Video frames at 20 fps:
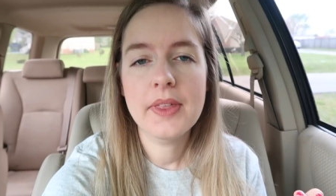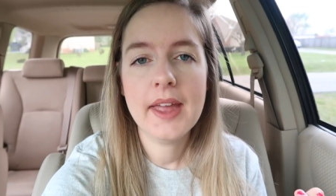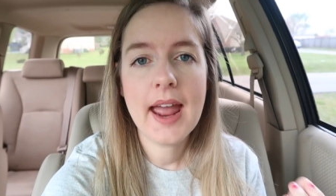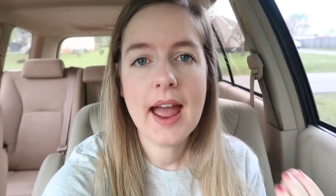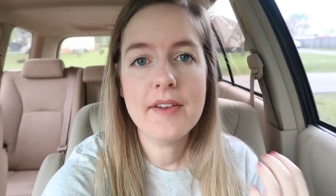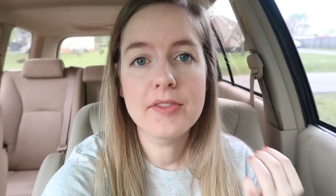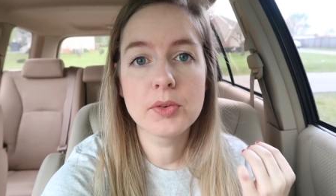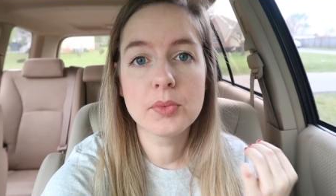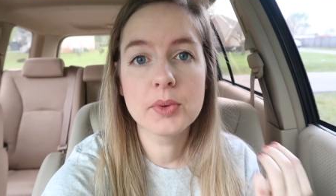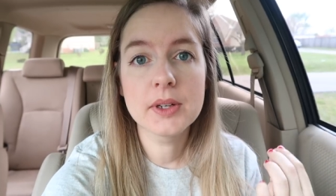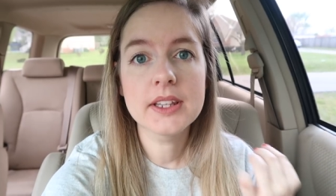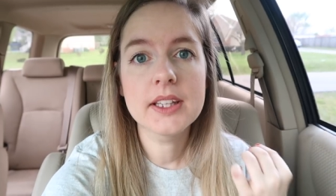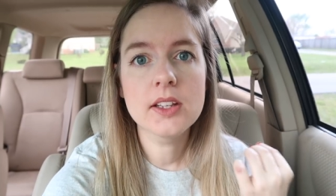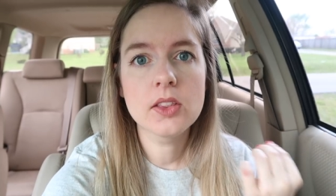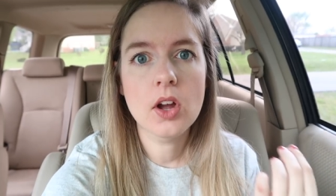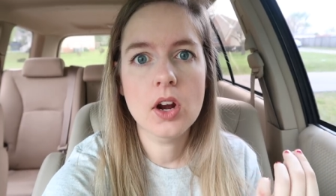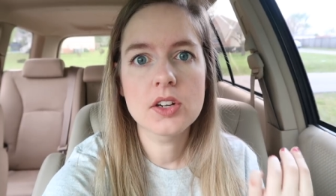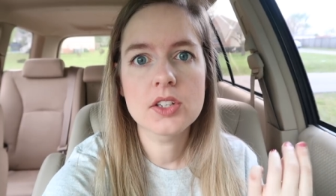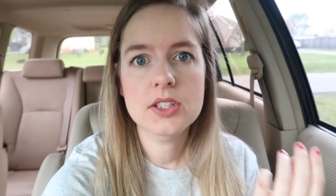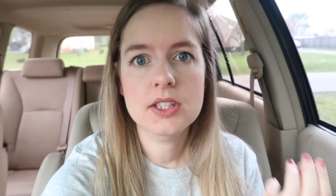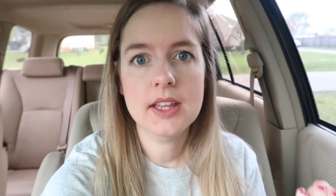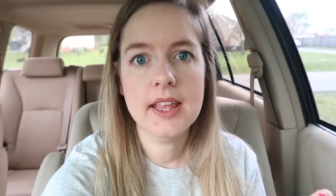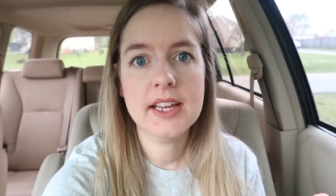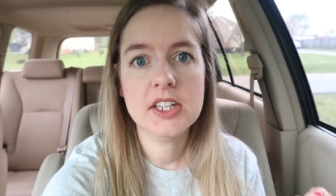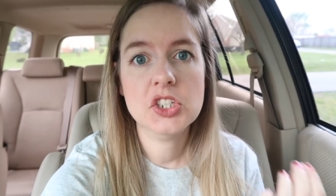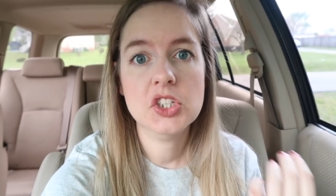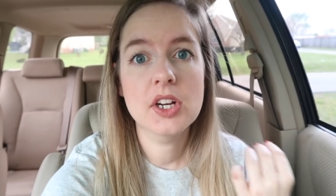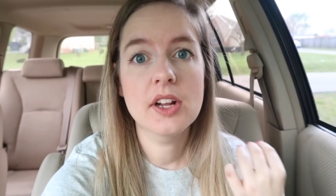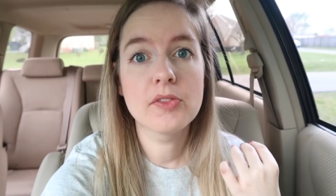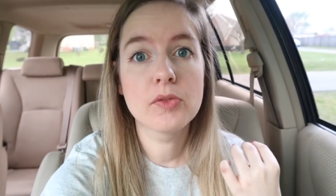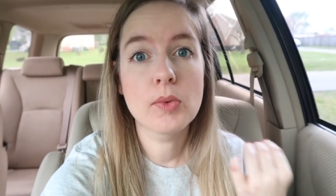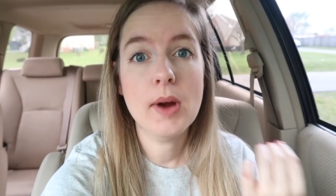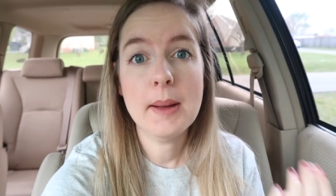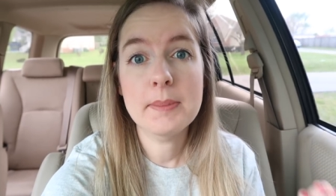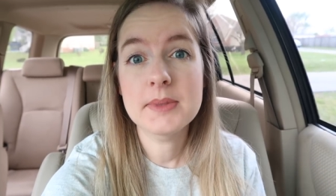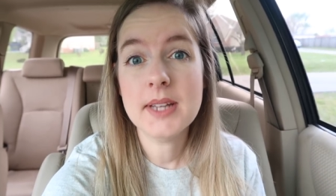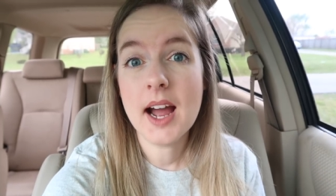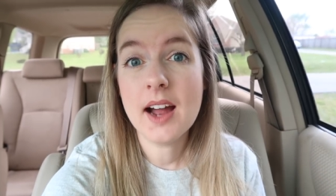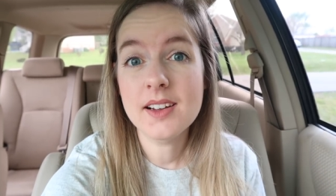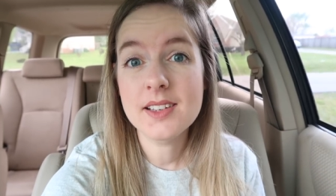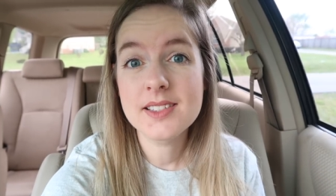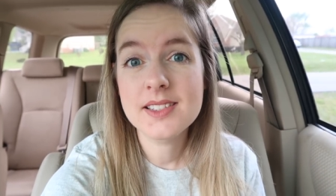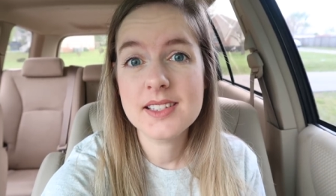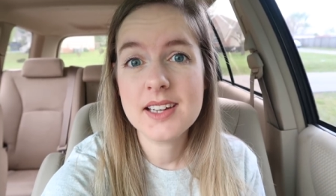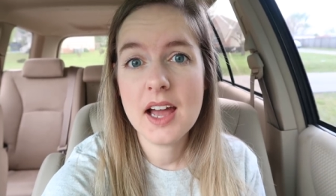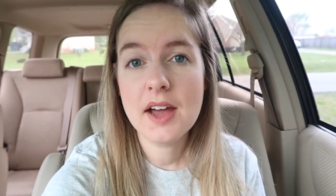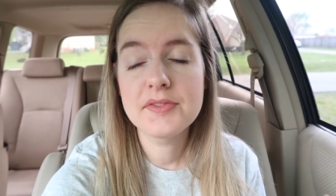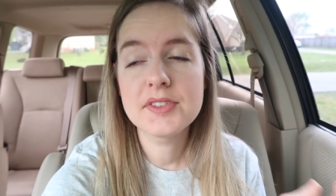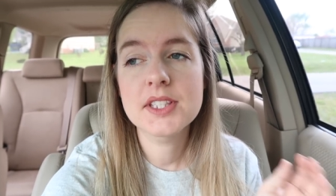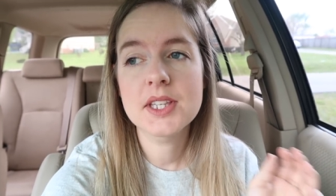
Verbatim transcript: they have a really large selection of reptile stuff.